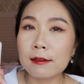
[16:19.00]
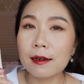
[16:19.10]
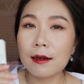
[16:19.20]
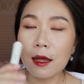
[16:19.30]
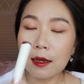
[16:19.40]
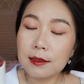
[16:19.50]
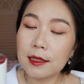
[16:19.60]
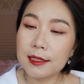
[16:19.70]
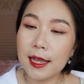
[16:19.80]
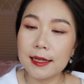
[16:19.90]
the
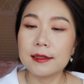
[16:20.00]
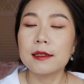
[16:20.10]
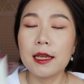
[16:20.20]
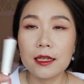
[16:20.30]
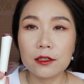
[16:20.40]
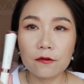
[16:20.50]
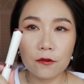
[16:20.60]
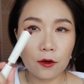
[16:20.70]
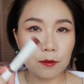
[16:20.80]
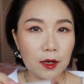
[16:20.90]
last set is
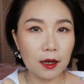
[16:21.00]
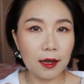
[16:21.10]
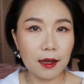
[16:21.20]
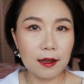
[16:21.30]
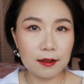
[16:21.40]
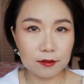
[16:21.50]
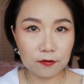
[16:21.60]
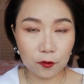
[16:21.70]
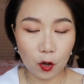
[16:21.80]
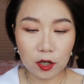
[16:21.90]
from
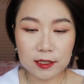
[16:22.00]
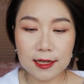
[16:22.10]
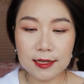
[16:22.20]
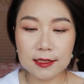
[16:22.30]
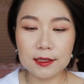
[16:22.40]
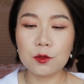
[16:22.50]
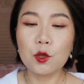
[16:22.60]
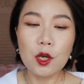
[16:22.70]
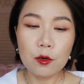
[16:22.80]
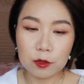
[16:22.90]
Florasis,
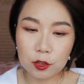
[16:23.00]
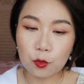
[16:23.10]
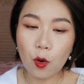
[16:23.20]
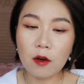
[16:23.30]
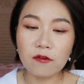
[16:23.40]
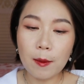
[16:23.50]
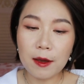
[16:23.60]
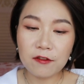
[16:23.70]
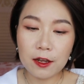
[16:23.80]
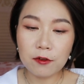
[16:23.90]
which is one of my
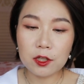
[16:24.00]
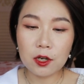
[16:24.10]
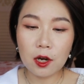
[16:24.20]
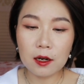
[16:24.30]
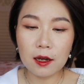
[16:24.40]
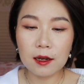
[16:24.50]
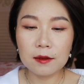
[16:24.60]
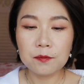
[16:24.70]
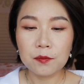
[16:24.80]
favorite color,